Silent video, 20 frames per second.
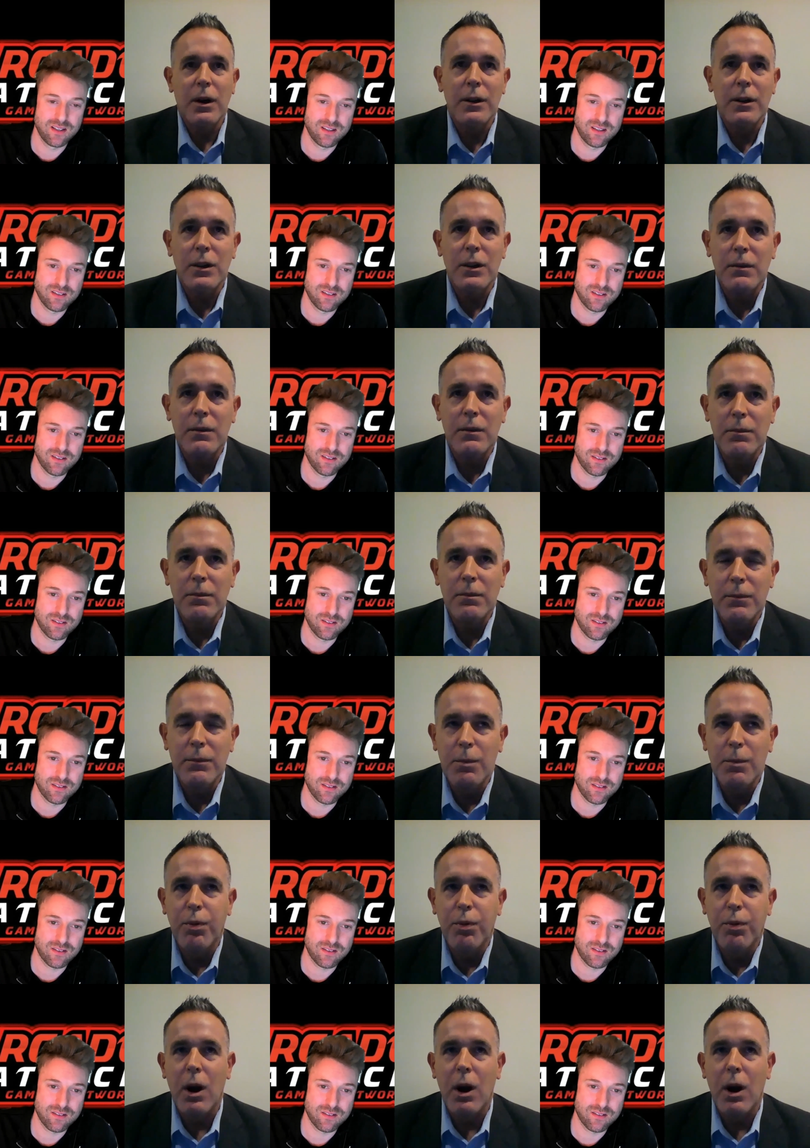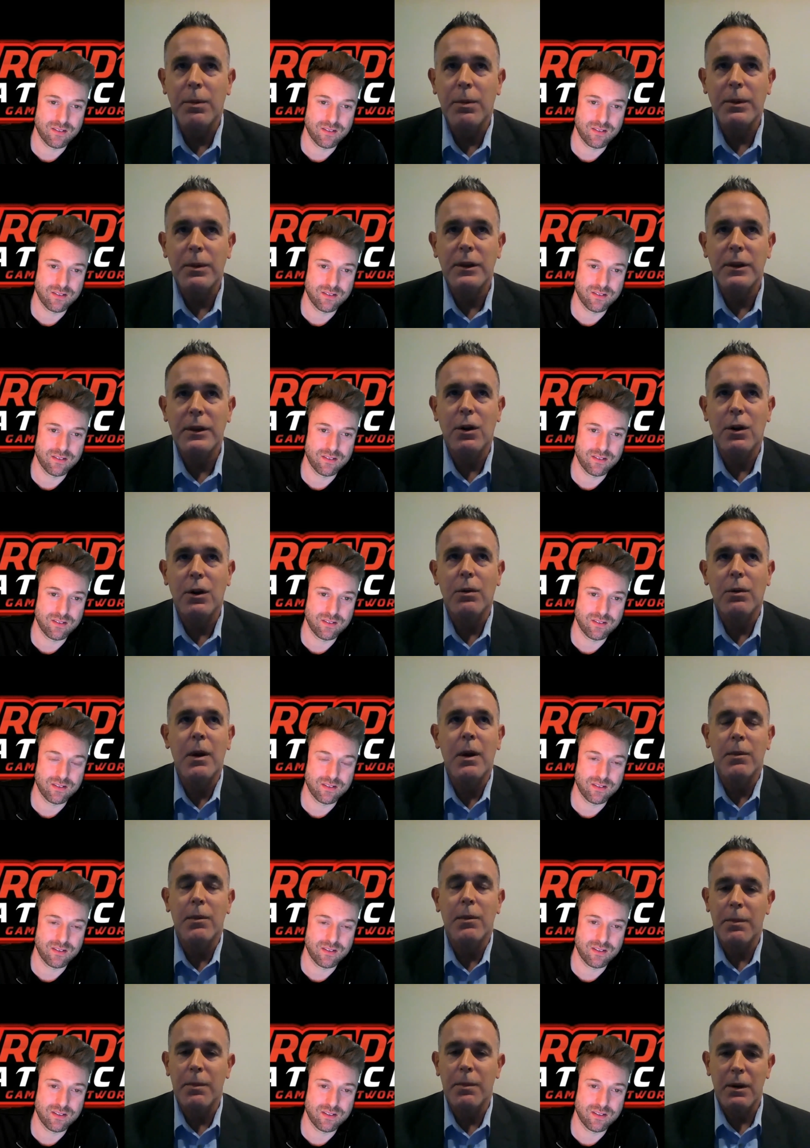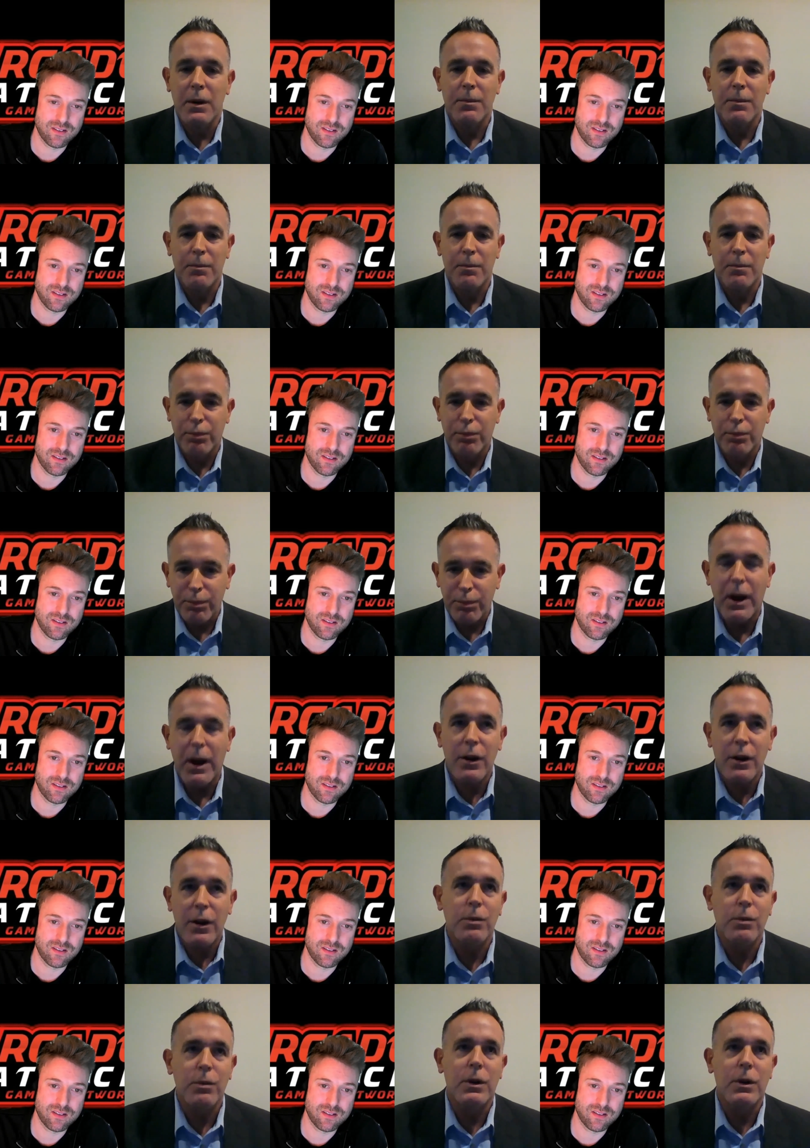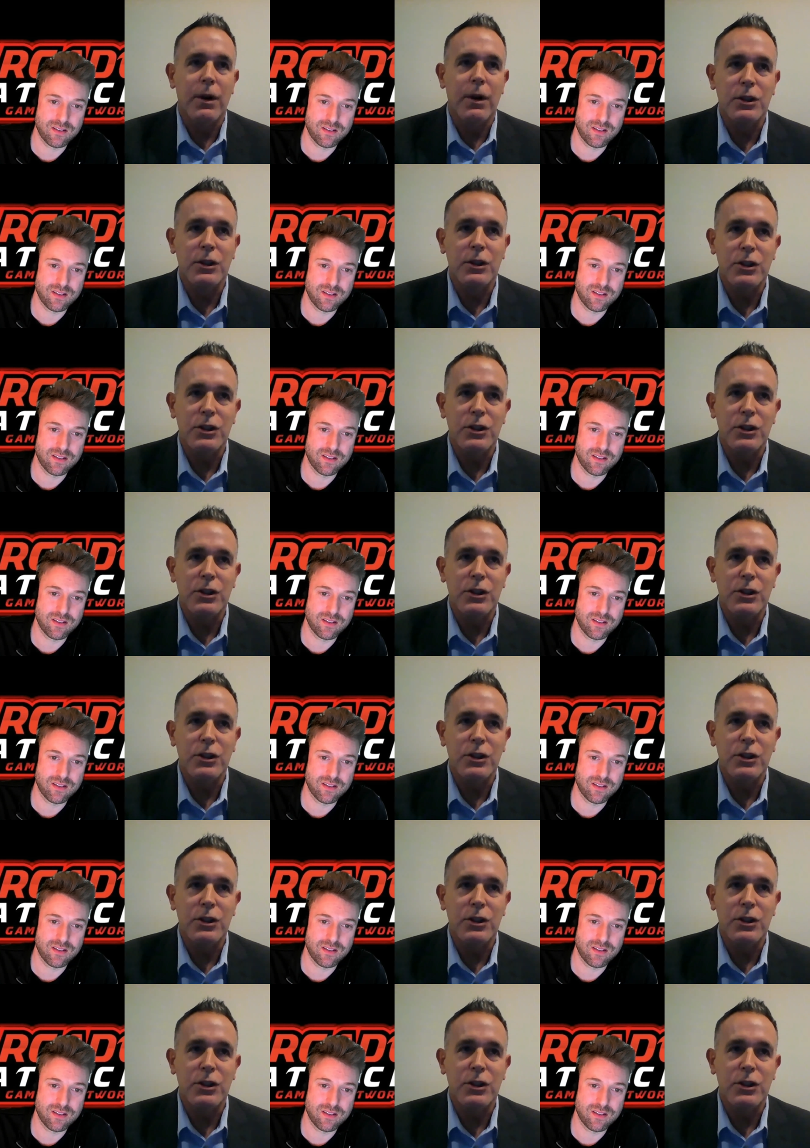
Speaker 1: uh, you probably don't remember, but prior to one of our